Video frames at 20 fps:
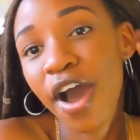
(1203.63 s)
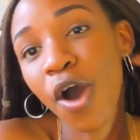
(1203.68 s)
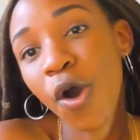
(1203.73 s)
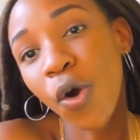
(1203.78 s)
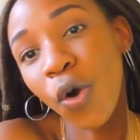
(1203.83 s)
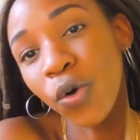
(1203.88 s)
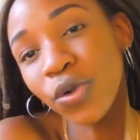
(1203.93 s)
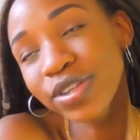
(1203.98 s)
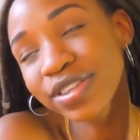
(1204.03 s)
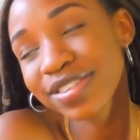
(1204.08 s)

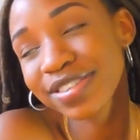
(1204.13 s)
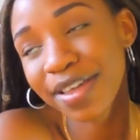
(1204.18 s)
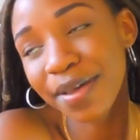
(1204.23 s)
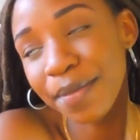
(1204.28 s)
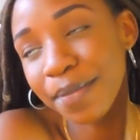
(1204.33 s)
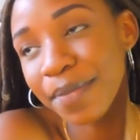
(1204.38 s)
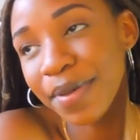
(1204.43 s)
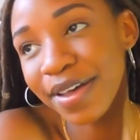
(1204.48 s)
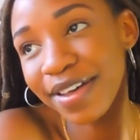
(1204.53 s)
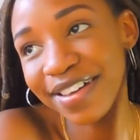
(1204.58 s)

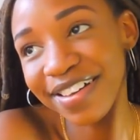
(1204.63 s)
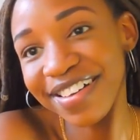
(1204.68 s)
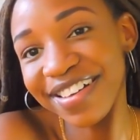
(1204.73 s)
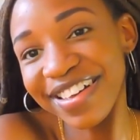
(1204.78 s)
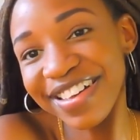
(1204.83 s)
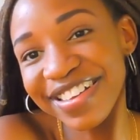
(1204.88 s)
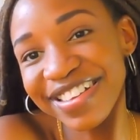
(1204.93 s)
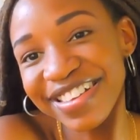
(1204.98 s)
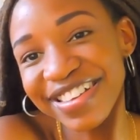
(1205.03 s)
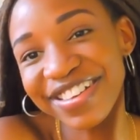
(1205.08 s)
wholesome
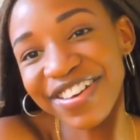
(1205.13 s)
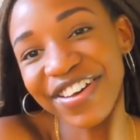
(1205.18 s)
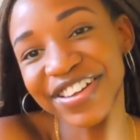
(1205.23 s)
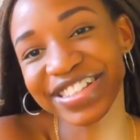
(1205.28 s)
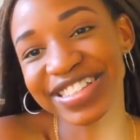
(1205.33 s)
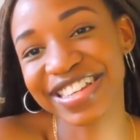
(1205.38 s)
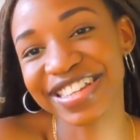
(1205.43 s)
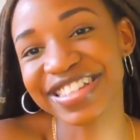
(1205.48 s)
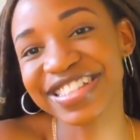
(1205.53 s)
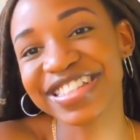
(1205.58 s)

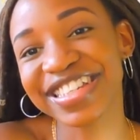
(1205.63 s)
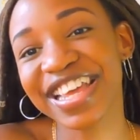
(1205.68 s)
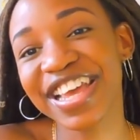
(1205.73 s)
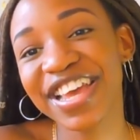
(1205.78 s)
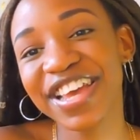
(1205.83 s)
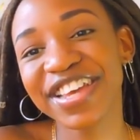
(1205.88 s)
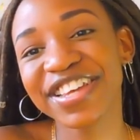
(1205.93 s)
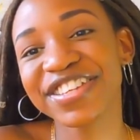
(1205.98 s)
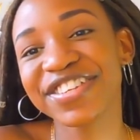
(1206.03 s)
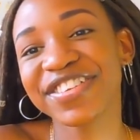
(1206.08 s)
content
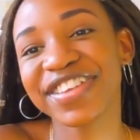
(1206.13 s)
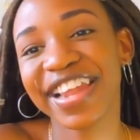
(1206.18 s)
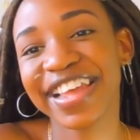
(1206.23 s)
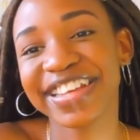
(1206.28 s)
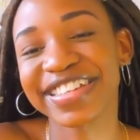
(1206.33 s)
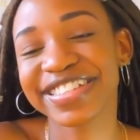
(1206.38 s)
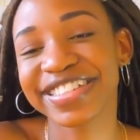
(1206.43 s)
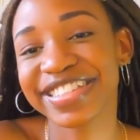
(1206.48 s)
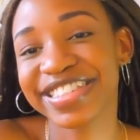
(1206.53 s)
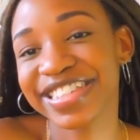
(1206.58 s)
you'd
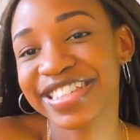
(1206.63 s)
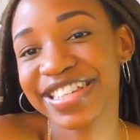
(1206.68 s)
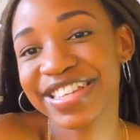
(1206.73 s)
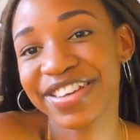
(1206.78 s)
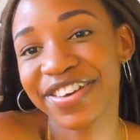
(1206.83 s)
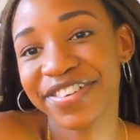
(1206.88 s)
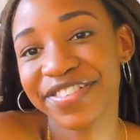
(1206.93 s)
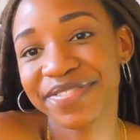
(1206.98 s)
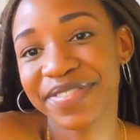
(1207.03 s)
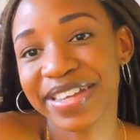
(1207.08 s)
like to see
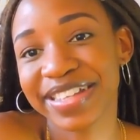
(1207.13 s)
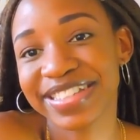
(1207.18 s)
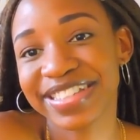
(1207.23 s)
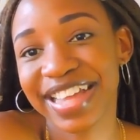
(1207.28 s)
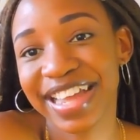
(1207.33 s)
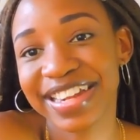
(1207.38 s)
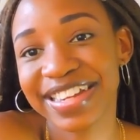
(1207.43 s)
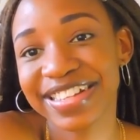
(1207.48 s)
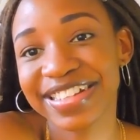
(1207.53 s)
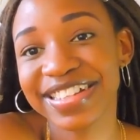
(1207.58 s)
on my
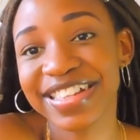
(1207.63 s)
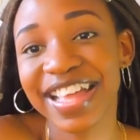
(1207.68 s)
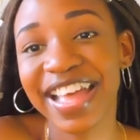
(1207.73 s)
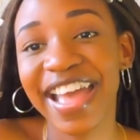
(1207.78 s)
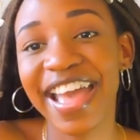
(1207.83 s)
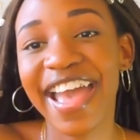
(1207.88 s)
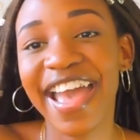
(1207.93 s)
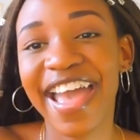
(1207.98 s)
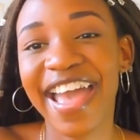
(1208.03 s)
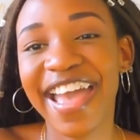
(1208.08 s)
channel.
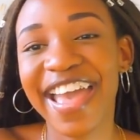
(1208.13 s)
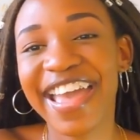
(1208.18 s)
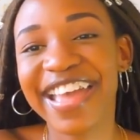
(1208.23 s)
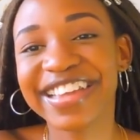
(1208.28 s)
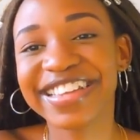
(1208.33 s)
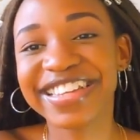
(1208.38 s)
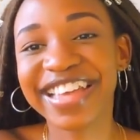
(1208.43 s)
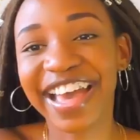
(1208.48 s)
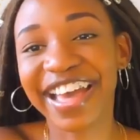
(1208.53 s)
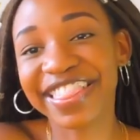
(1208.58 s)

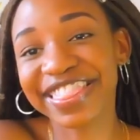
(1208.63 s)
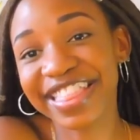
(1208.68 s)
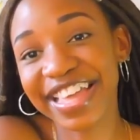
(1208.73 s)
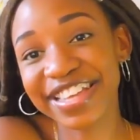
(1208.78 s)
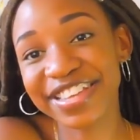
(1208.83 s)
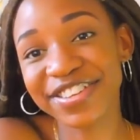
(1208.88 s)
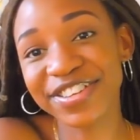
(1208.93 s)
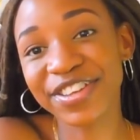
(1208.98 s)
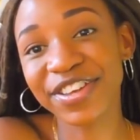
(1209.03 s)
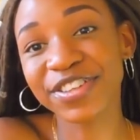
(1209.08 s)
And yeah,
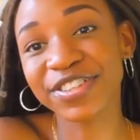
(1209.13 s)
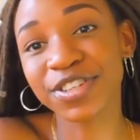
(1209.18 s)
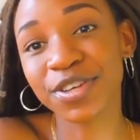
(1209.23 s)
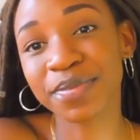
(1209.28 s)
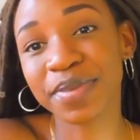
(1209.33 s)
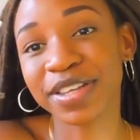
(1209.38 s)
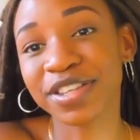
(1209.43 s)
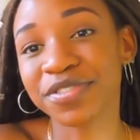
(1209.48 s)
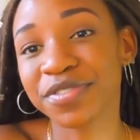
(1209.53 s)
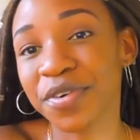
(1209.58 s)
thank you so
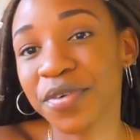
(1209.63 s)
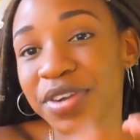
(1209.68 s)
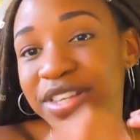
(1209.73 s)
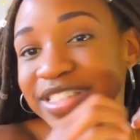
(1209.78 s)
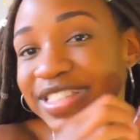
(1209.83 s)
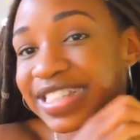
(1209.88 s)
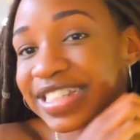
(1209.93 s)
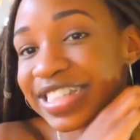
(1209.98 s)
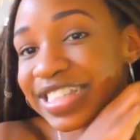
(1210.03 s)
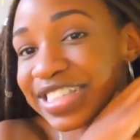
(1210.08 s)
much for
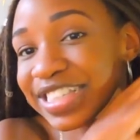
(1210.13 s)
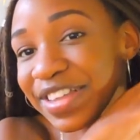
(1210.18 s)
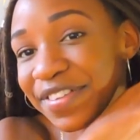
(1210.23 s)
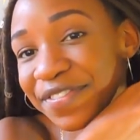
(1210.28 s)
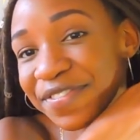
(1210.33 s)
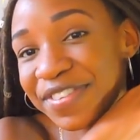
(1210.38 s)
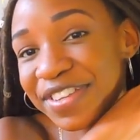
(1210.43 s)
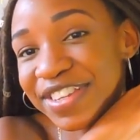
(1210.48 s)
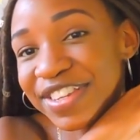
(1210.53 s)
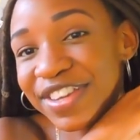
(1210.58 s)
watching this
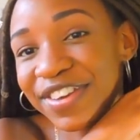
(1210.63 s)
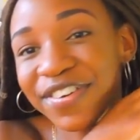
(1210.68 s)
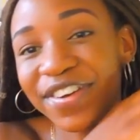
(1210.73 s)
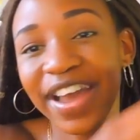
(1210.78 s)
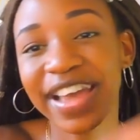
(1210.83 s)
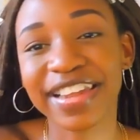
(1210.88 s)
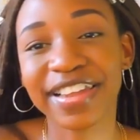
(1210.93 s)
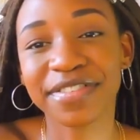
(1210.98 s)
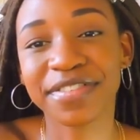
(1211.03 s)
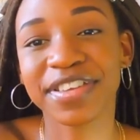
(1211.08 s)
video.
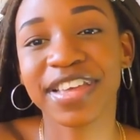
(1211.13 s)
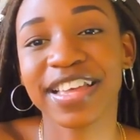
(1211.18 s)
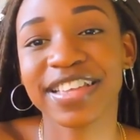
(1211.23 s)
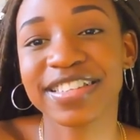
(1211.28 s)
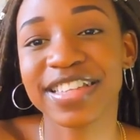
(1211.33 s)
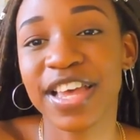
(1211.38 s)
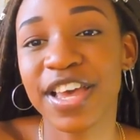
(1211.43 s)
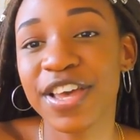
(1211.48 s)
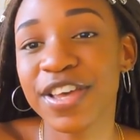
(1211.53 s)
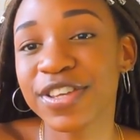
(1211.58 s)
I love you
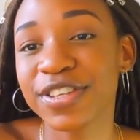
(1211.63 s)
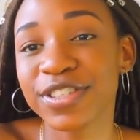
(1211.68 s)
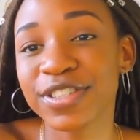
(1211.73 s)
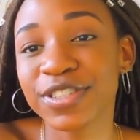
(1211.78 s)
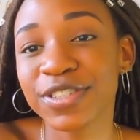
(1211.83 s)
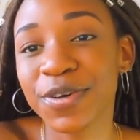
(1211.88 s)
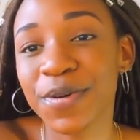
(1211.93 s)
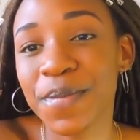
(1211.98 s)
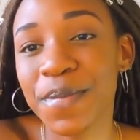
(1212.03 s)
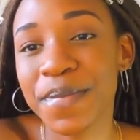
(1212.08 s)
guys
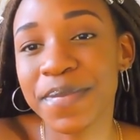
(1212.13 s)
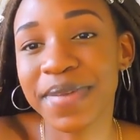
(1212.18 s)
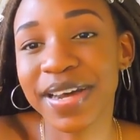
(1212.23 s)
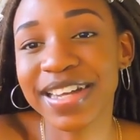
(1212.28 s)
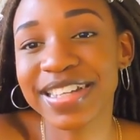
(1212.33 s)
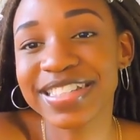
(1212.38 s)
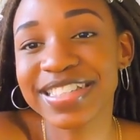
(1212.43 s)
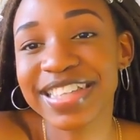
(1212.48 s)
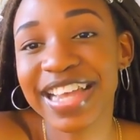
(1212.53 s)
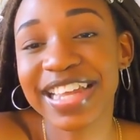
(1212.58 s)
so
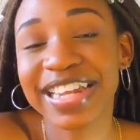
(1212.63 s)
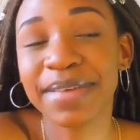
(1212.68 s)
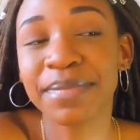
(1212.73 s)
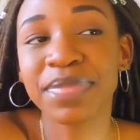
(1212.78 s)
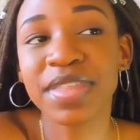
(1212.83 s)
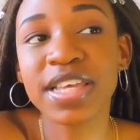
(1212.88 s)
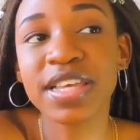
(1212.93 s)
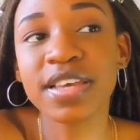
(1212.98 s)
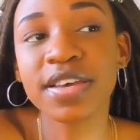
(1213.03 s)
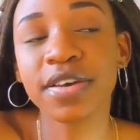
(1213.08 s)
much. And I'm
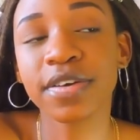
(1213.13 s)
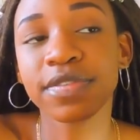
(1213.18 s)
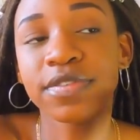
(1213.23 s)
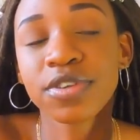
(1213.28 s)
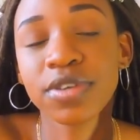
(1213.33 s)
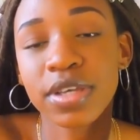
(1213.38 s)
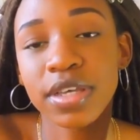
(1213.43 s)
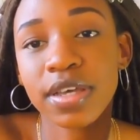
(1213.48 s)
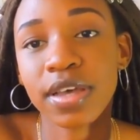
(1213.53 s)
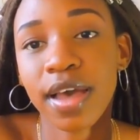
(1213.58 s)
thinking of
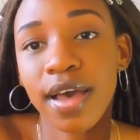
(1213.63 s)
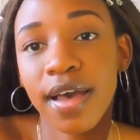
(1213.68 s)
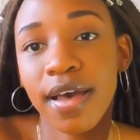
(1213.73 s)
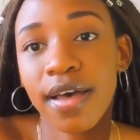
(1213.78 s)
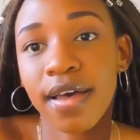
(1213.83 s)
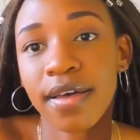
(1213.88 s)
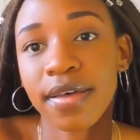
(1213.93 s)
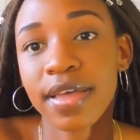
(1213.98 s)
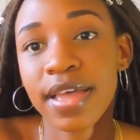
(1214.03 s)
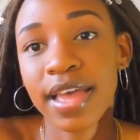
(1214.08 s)
doing
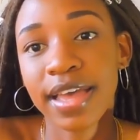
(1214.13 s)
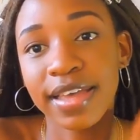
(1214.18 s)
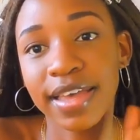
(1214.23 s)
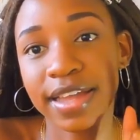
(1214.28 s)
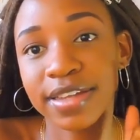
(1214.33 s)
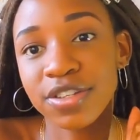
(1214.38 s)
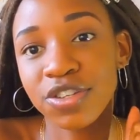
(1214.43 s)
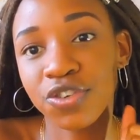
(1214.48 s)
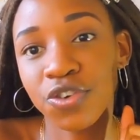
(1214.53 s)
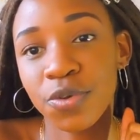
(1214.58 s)
a
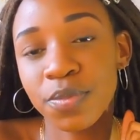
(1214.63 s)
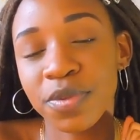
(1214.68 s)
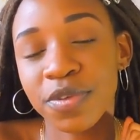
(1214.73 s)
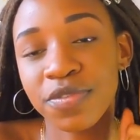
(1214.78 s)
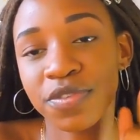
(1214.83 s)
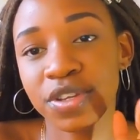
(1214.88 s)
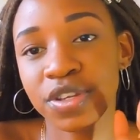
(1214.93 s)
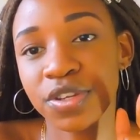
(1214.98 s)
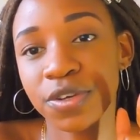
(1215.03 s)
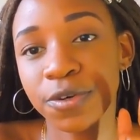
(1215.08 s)
get to know me
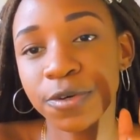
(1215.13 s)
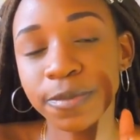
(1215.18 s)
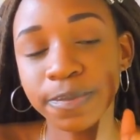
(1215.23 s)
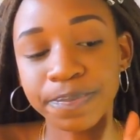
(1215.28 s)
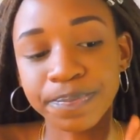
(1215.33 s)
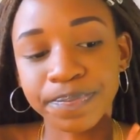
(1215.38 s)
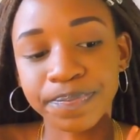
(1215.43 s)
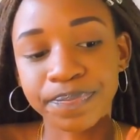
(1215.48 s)
video,